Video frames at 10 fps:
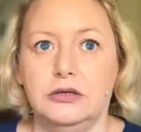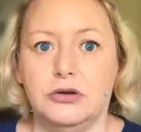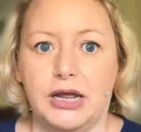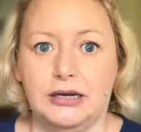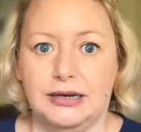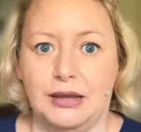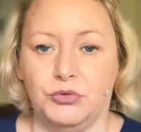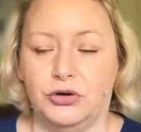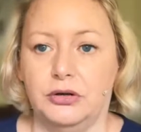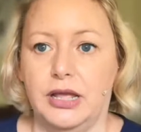United
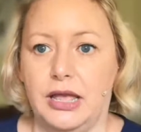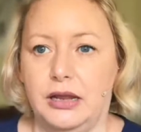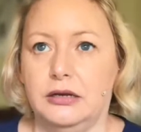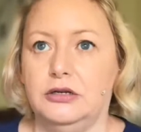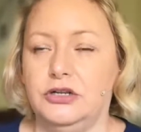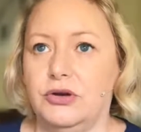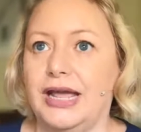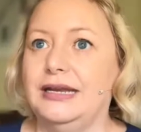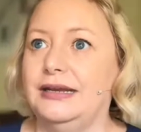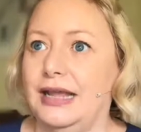
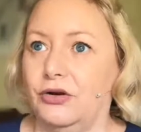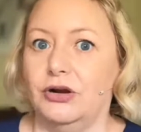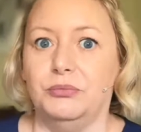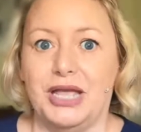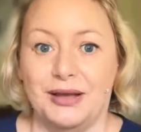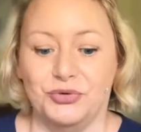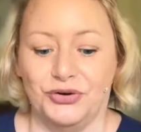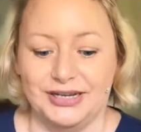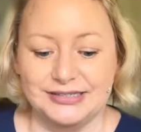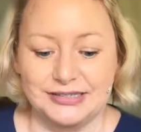Arab
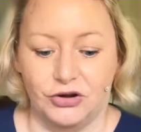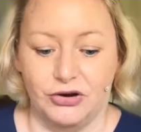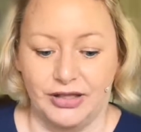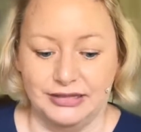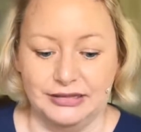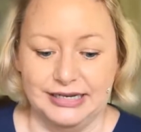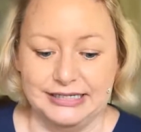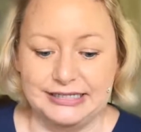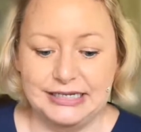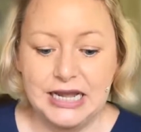Emirates are on the list.